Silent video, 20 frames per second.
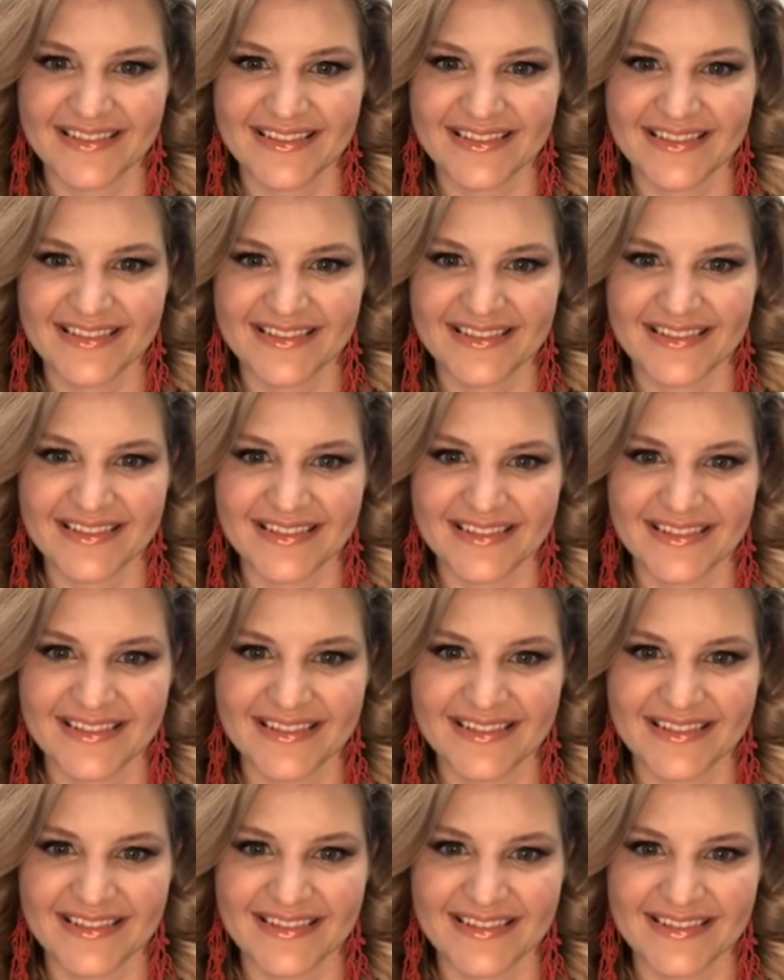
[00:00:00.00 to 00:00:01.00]

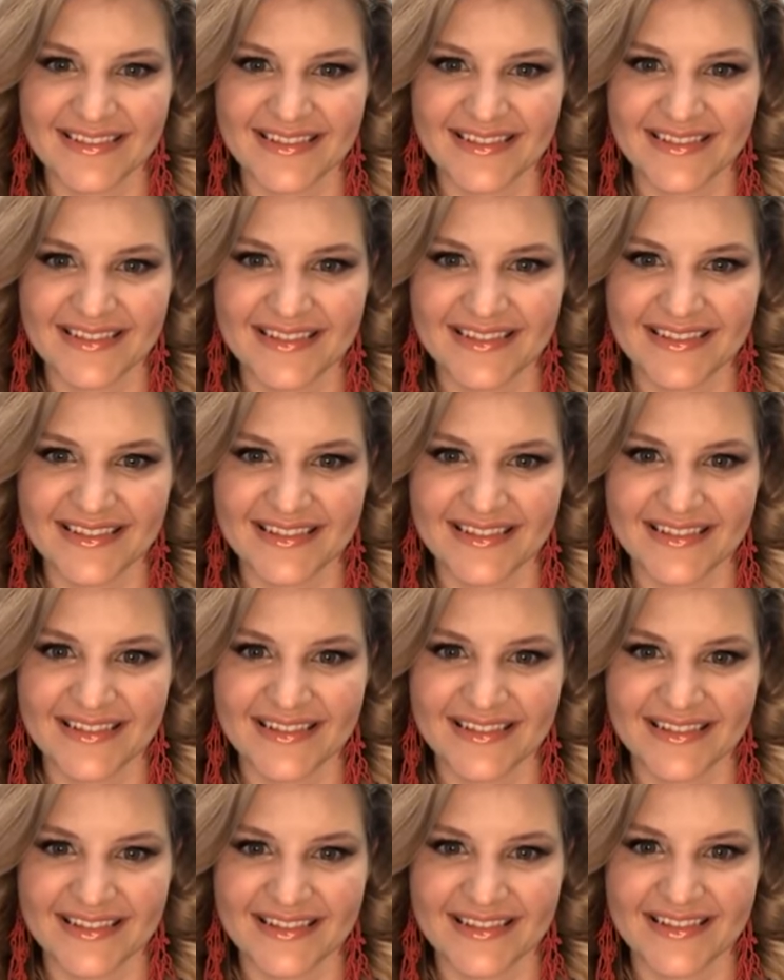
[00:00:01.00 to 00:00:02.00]

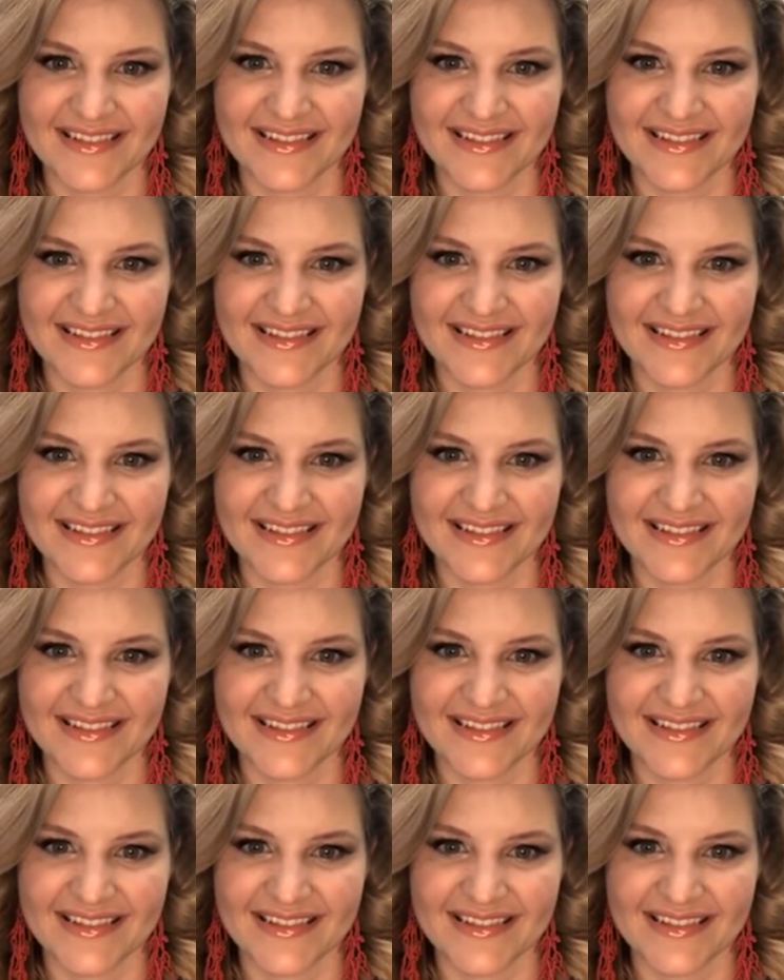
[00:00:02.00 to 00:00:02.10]
No words are spoken by the person on screen.